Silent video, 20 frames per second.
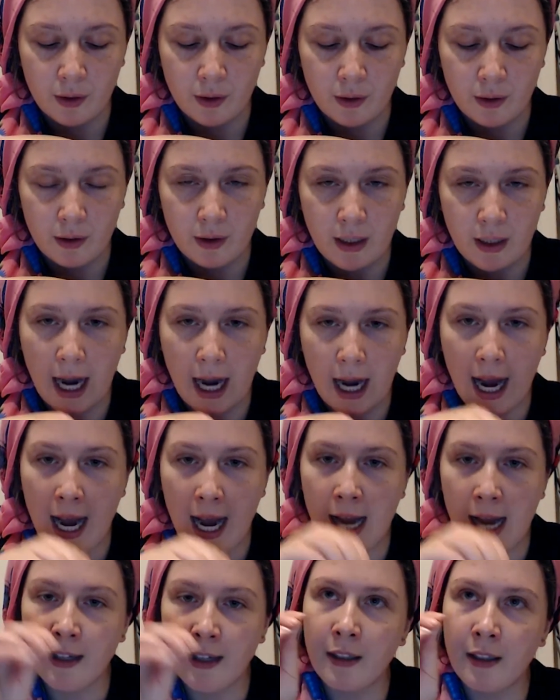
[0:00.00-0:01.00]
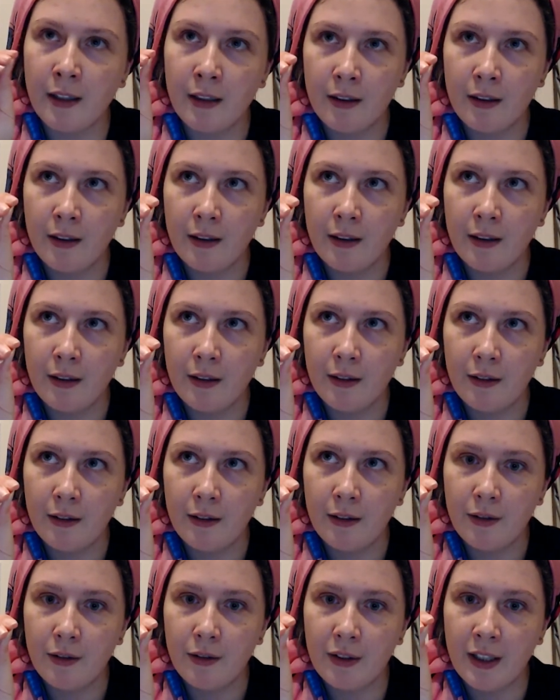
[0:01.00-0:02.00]
And
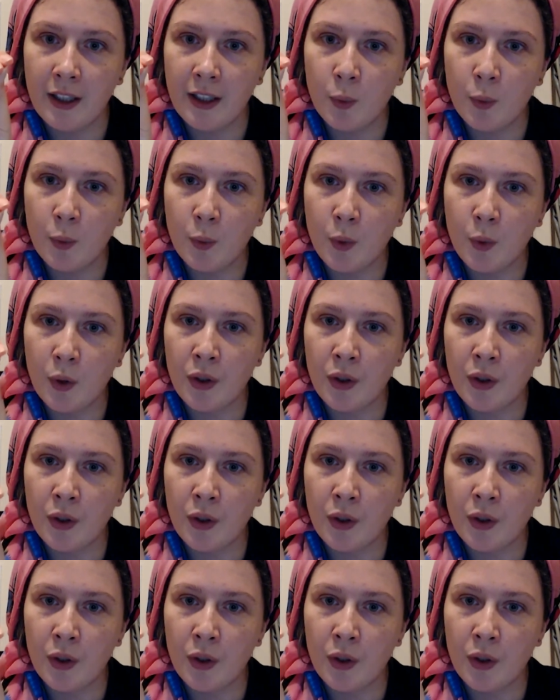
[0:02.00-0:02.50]
this was